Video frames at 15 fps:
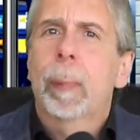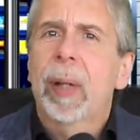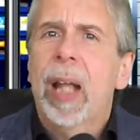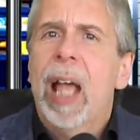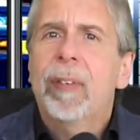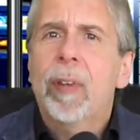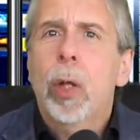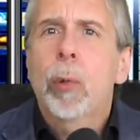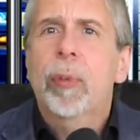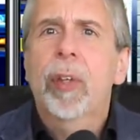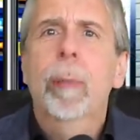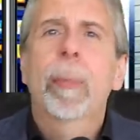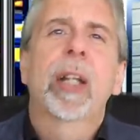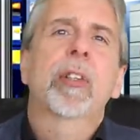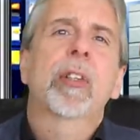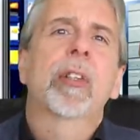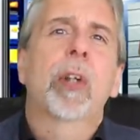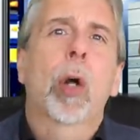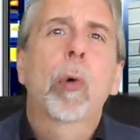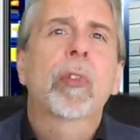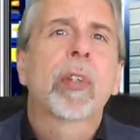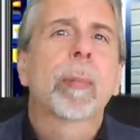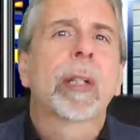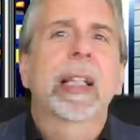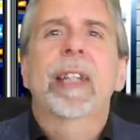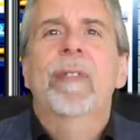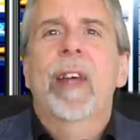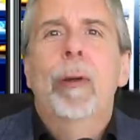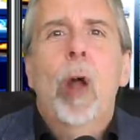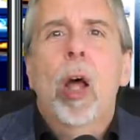but as I also mentioned,
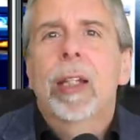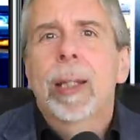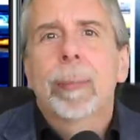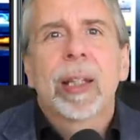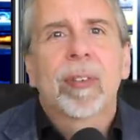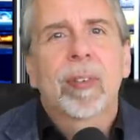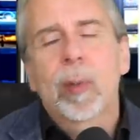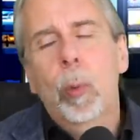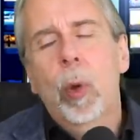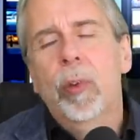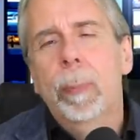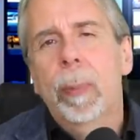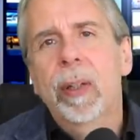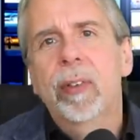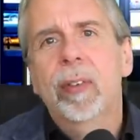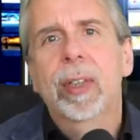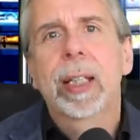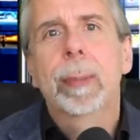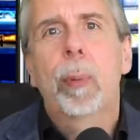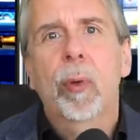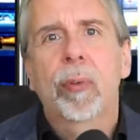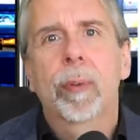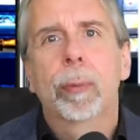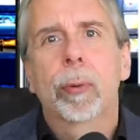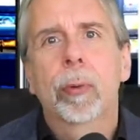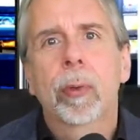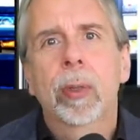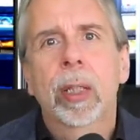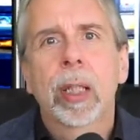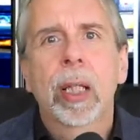ultimately there are limits to what's politically
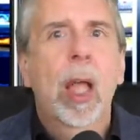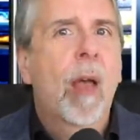possible.